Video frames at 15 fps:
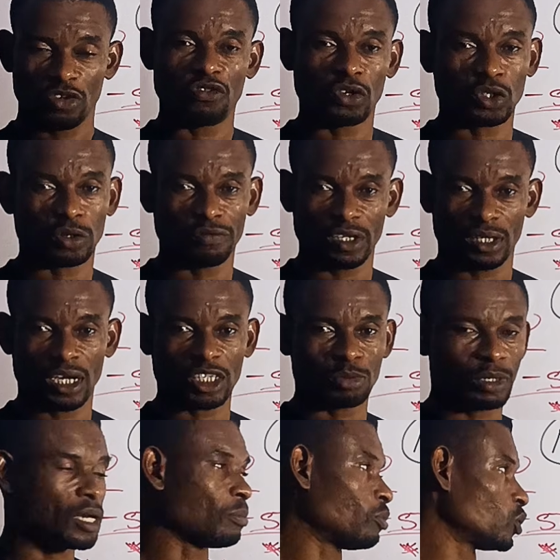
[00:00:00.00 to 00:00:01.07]
the fault of the
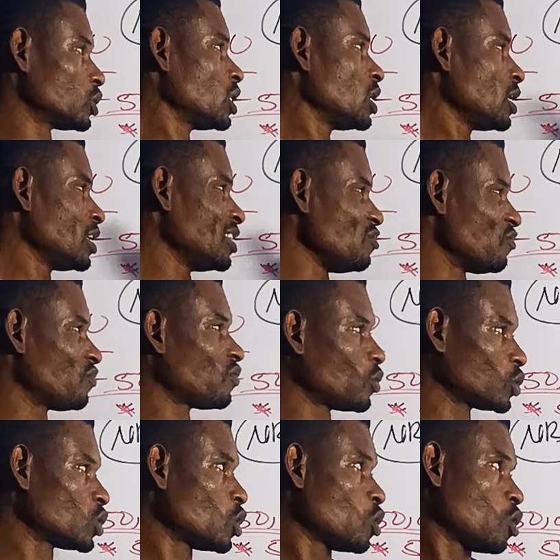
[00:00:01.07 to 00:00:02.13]
taxpayer, but the
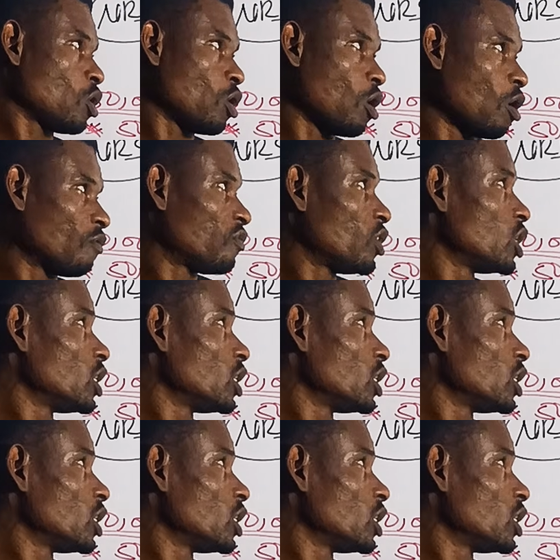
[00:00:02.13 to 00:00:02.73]
fault of